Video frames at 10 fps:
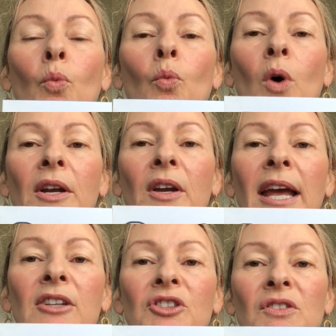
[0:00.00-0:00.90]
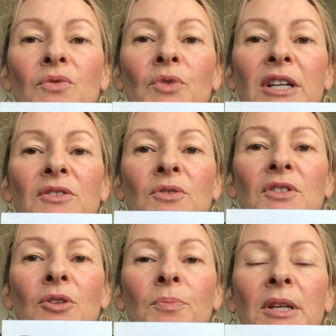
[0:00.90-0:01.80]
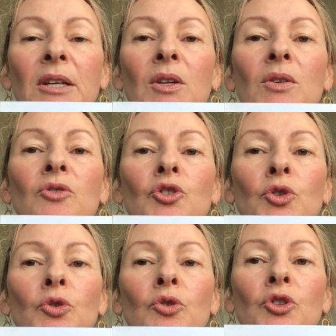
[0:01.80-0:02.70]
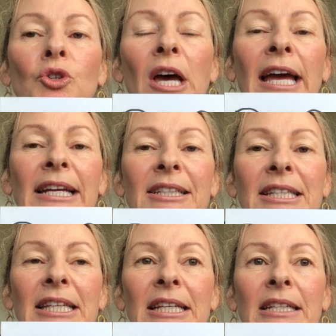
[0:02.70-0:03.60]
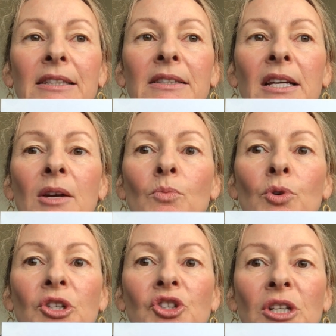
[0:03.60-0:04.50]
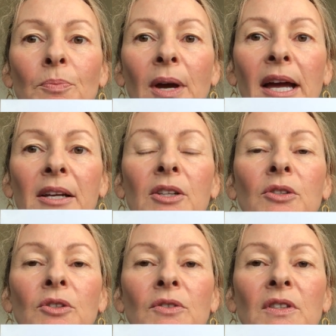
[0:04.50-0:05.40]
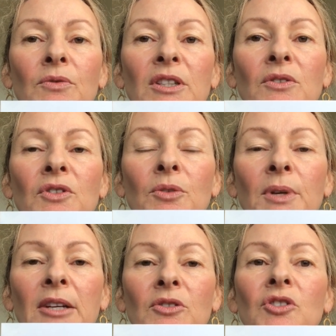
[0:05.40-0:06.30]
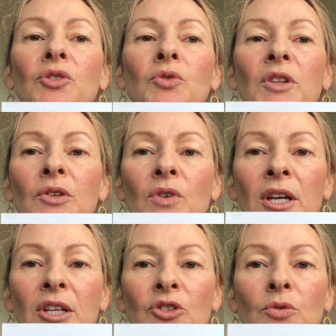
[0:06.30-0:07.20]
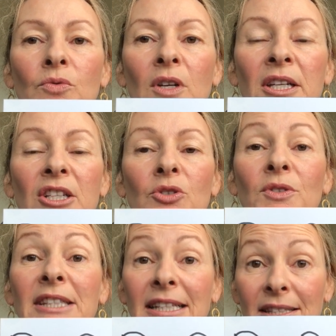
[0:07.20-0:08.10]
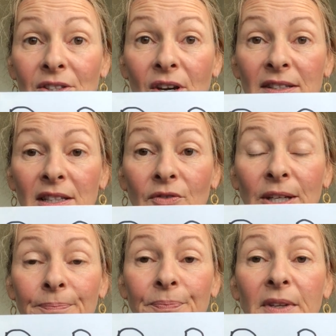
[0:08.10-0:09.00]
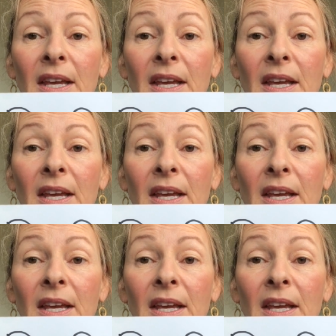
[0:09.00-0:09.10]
one actions resource therapy 2 to 8 there, bridging back using resource therapy action to the initial sensitizing event.